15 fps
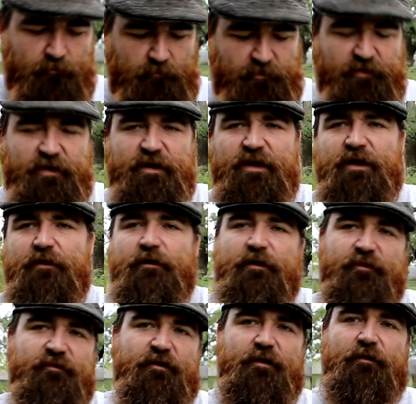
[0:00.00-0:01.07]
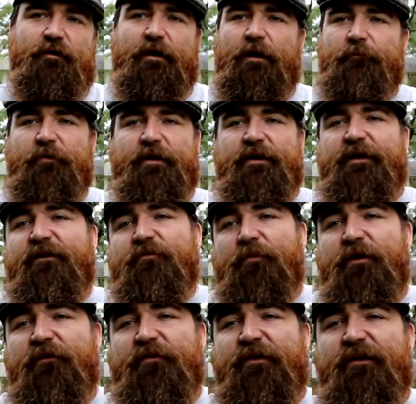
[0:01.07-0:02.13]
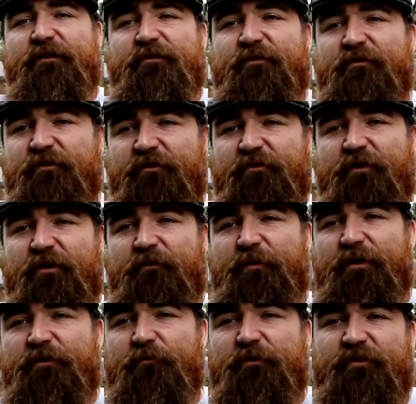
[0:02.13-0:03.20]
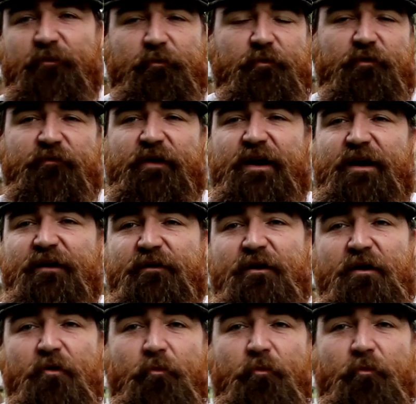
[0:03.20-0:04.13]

But then again, like I said, I'm not an expert at this. It's just our opinion with something we found.